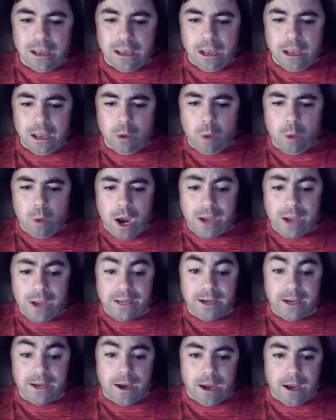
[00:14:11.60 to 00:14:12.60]

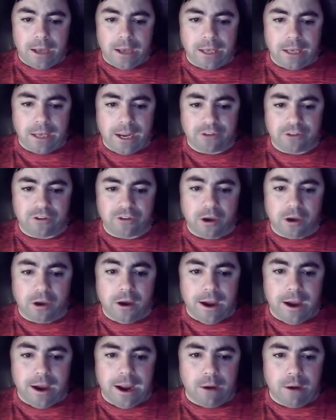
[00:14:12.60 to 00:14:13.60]
Hawaii, Alaska,
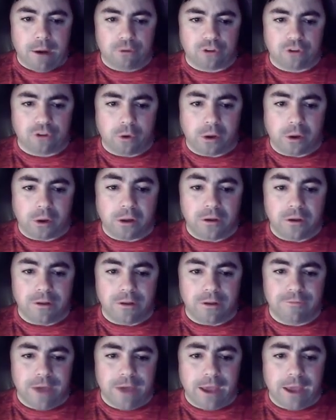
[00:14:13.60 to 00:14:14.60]
Arizona,
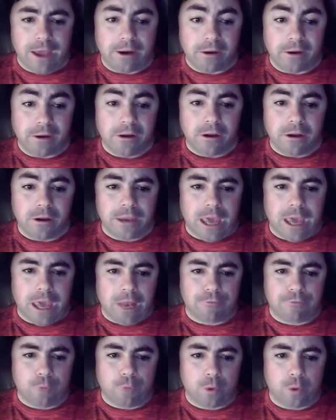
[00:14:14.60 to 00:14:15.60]
Nevada,
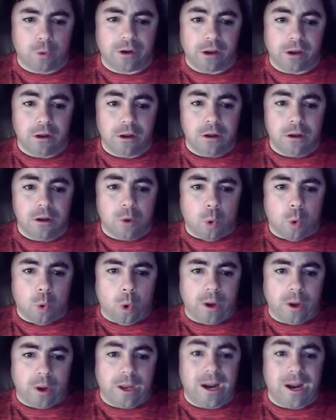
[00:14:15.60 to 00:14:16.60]
California,
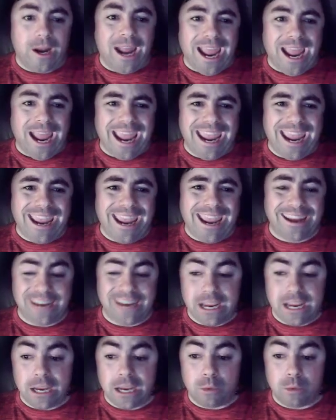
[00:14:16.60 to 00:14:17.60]
Oregon, and
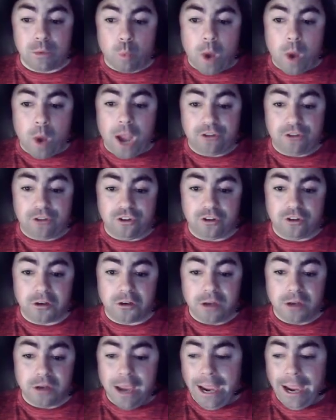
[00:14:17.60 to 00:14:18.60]
in
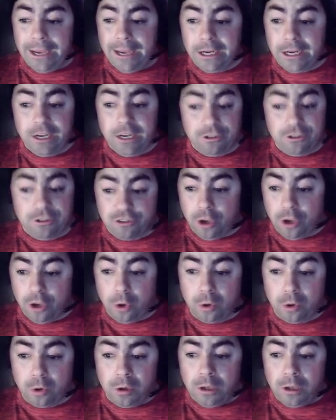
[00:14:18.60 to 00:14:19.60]
Washington, and it is
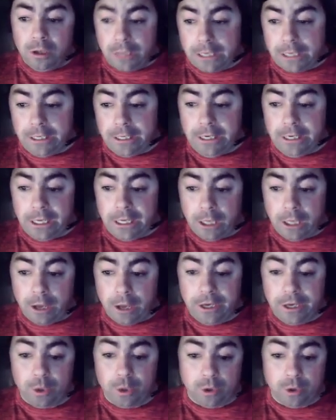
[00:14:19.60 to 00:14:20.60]
still likely
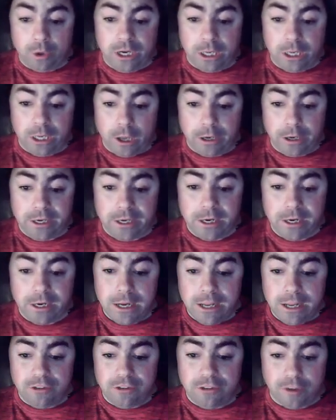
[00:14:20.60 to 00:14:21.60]
declining or declining
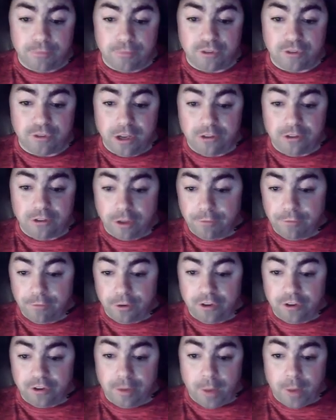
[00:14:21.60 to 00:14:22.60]
in some states, like, for
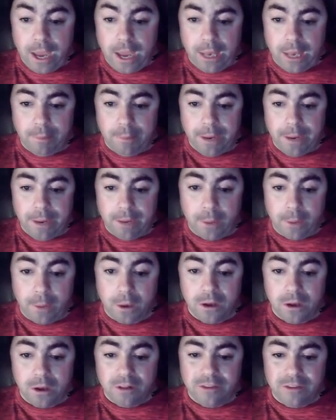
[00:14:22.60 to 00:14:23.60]
example, Alabama,
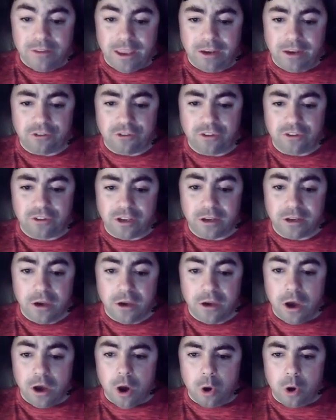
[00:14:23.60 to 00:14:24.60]
Tennessee,
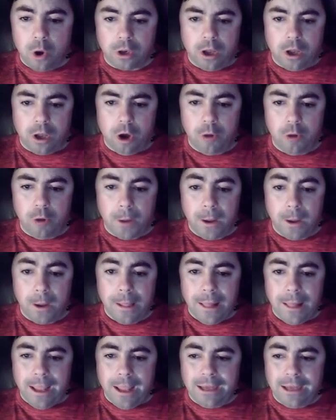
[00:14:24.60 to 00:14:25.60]
Oklahoma,
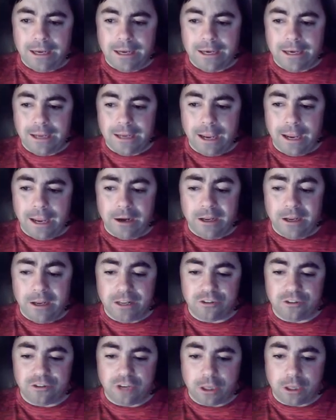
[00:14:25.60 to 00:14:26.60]
and Indiana.
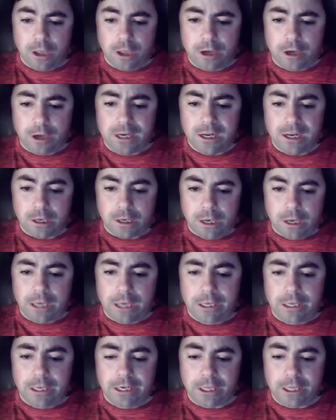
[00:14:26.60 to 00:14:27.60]
It's declining,
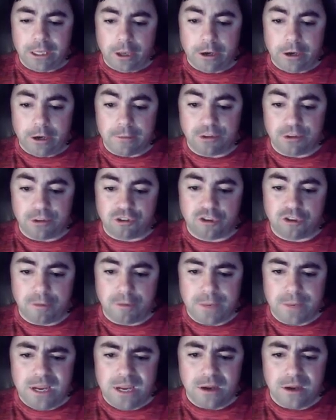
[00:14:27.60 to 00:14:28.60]
likely declining in
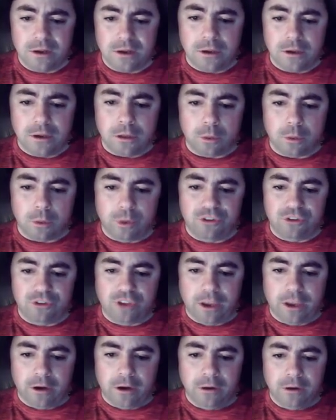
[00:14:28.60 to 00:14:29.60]
Mississippi,
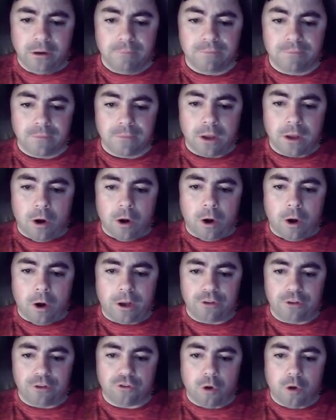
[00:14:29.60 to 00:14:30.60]
Louisiana,
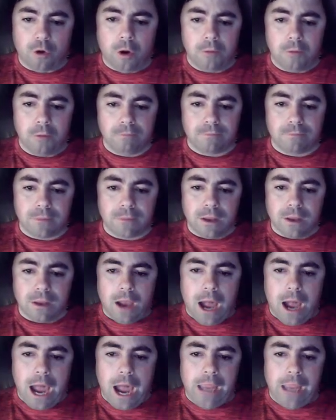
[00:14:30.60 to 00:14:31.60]
Arkansas,
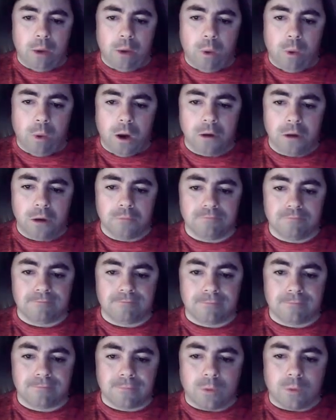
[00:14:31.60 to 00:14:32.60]
Iowa,
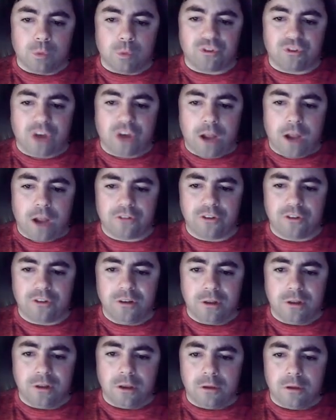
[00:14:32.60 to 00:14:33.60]
Wisconsin,
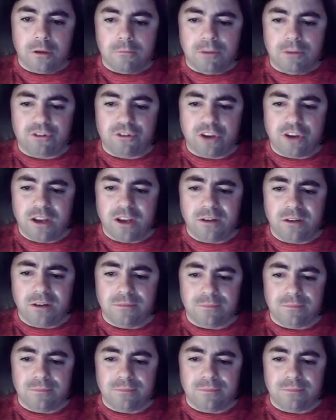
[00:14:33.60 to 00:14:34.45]
Michigan,